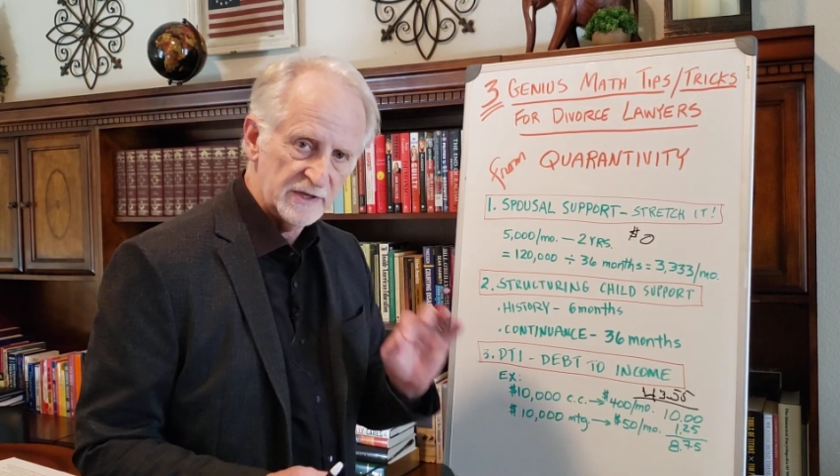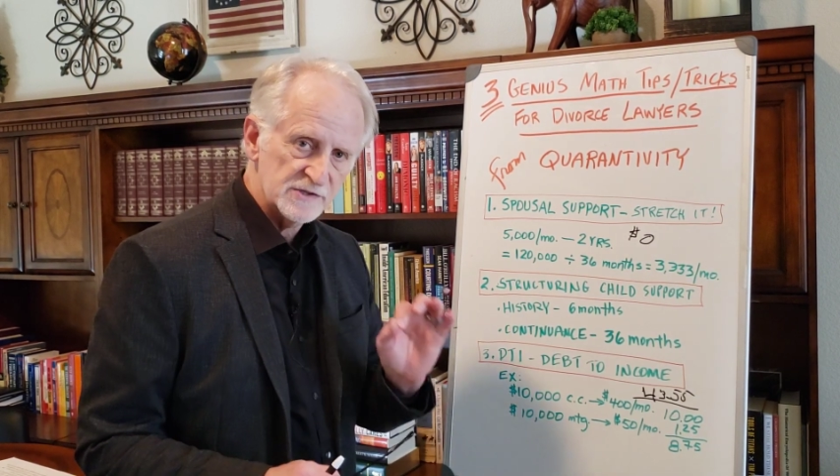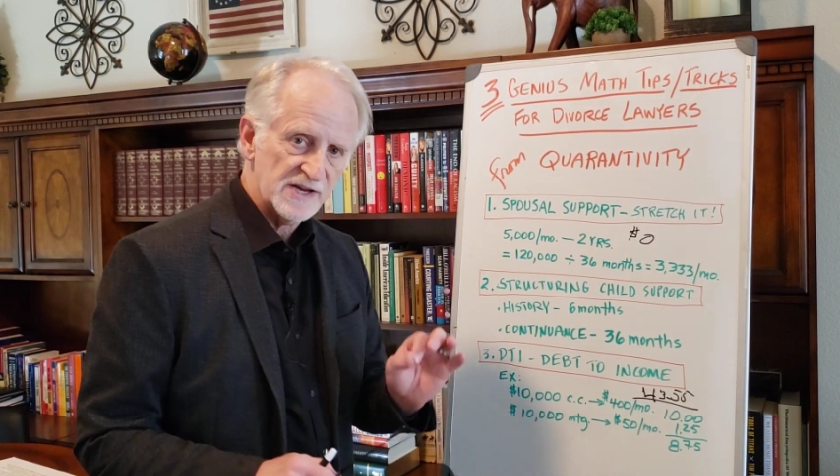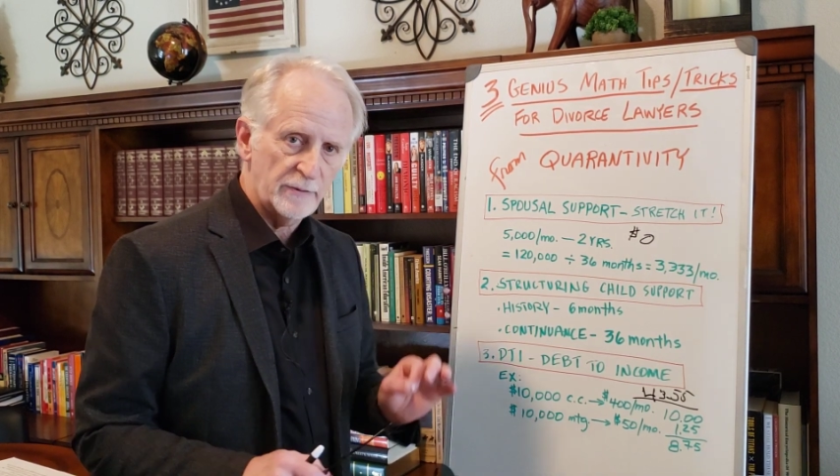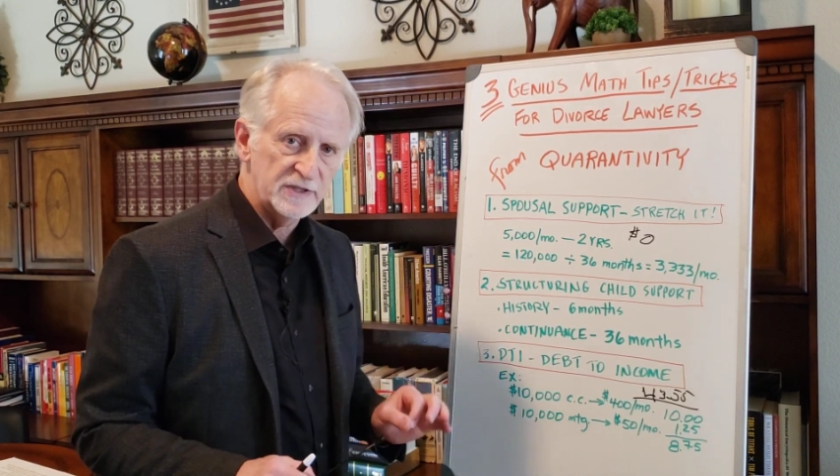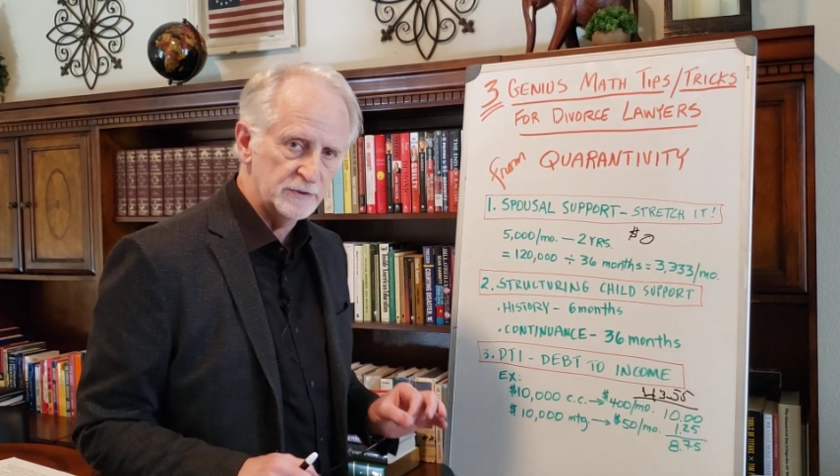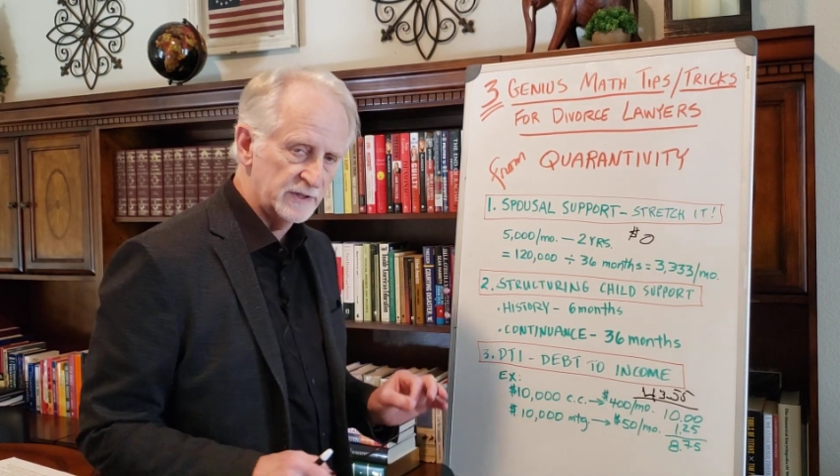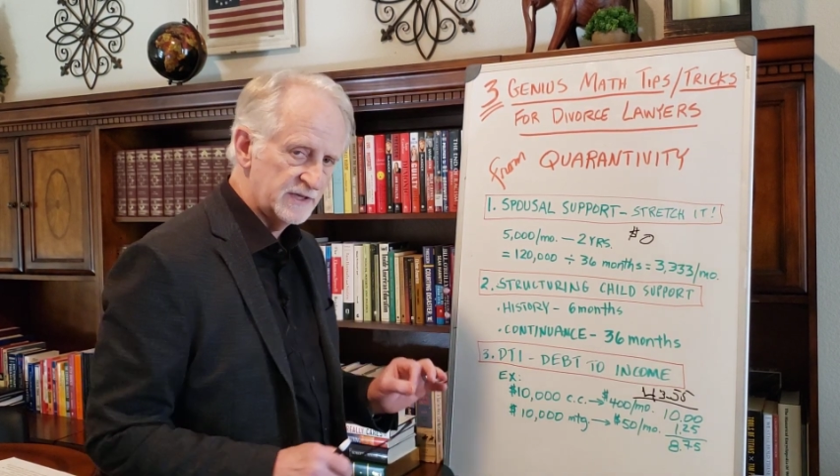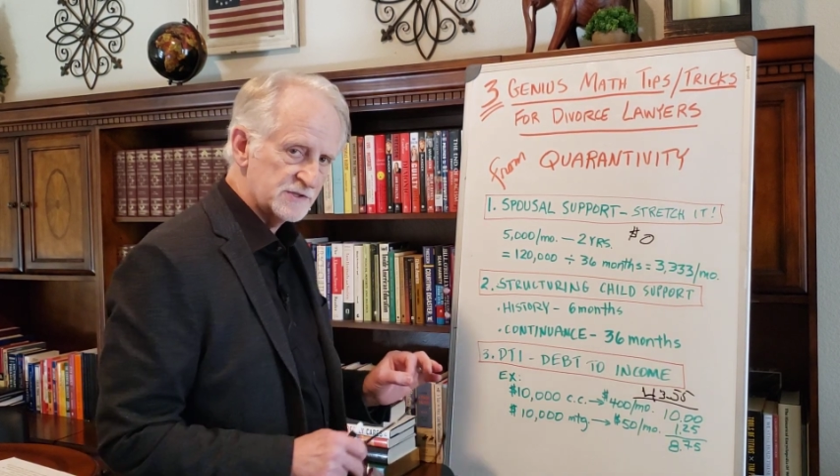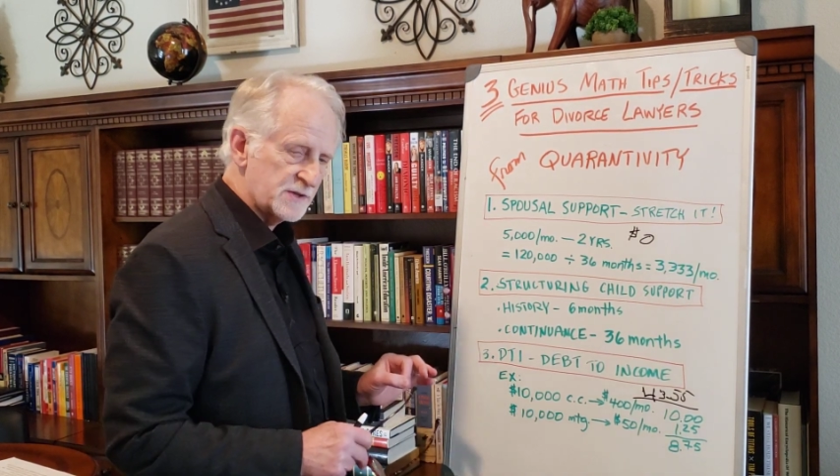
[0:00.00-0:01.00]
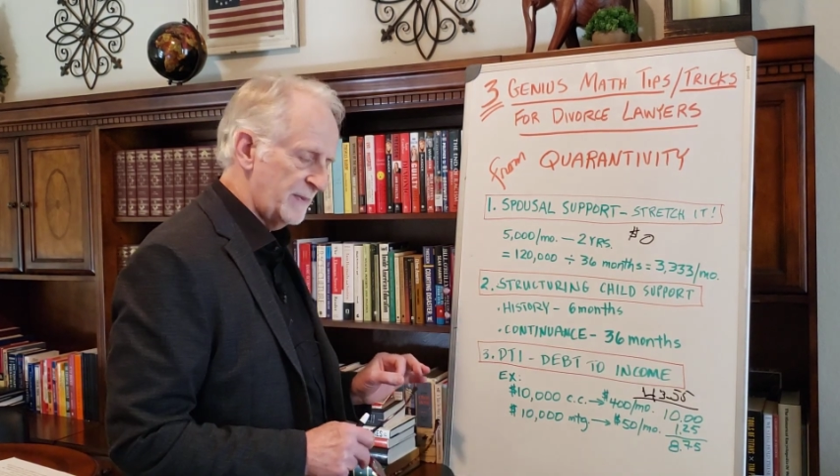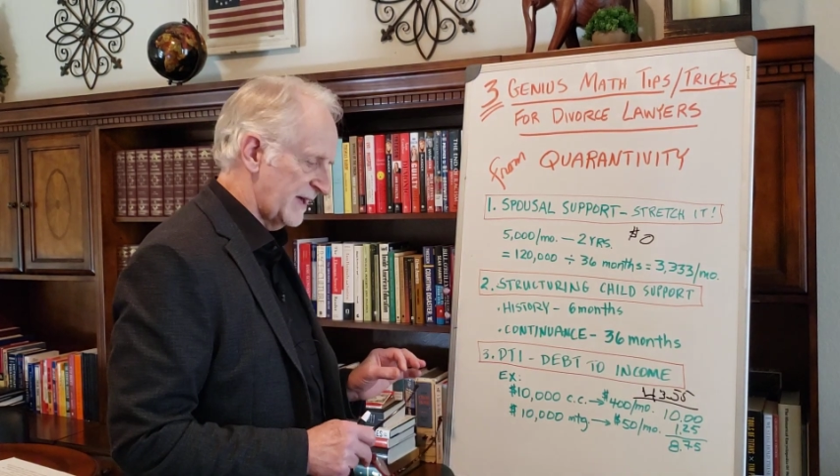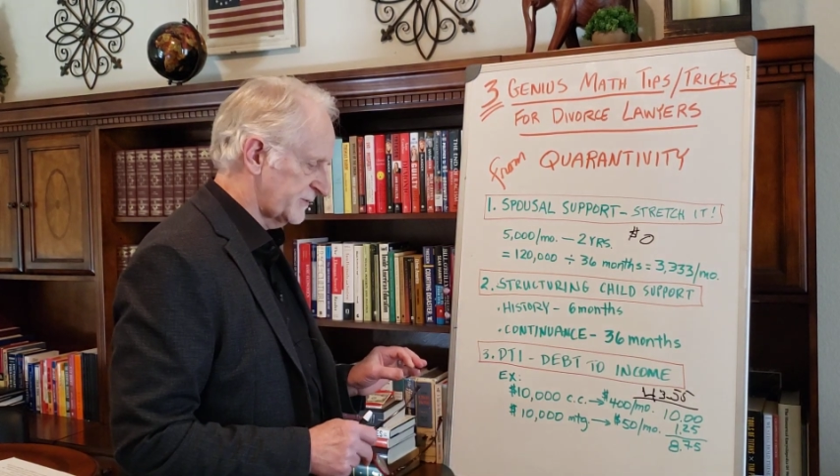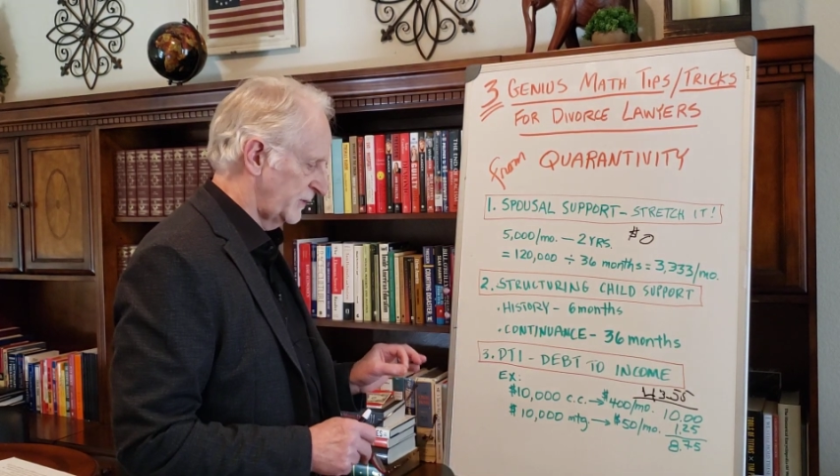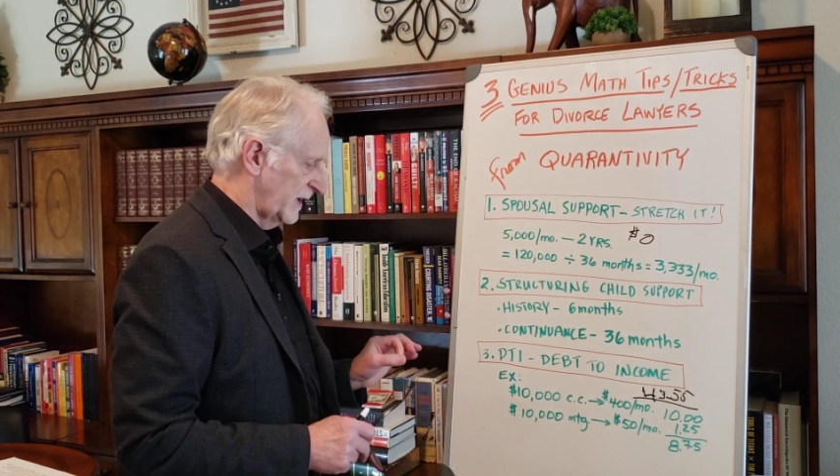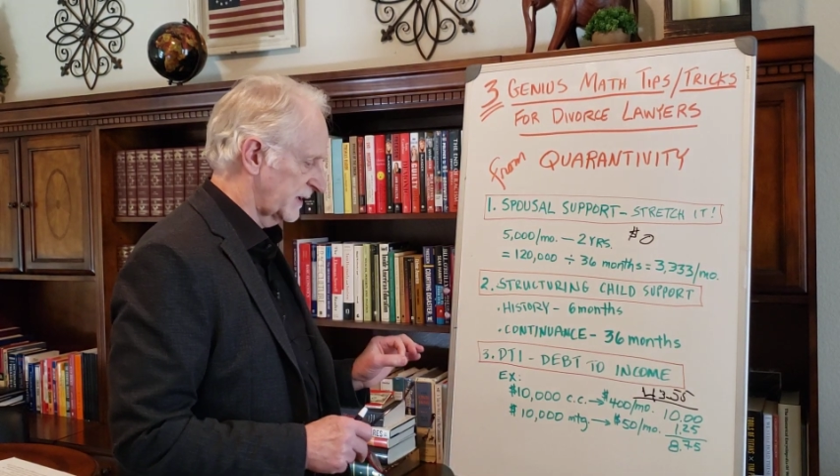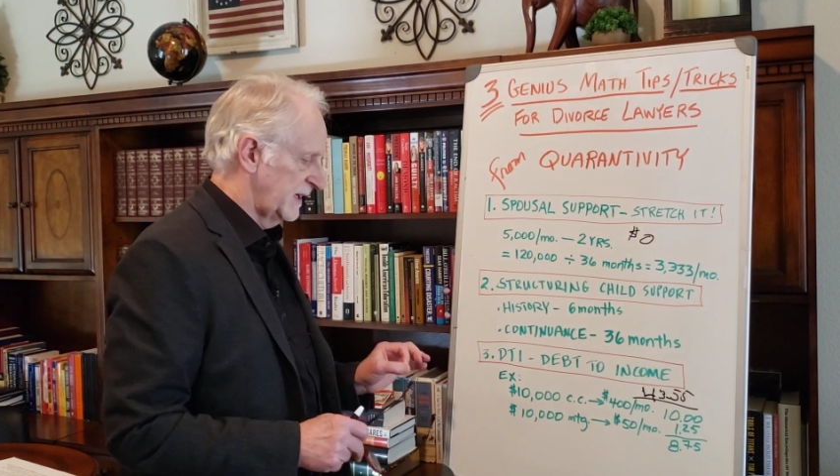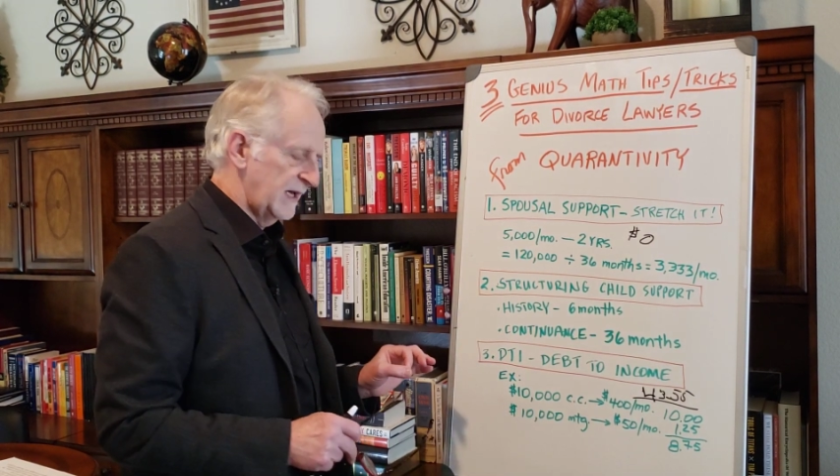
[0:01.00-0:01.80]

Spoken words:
Here's how we do it. Here's the math trick.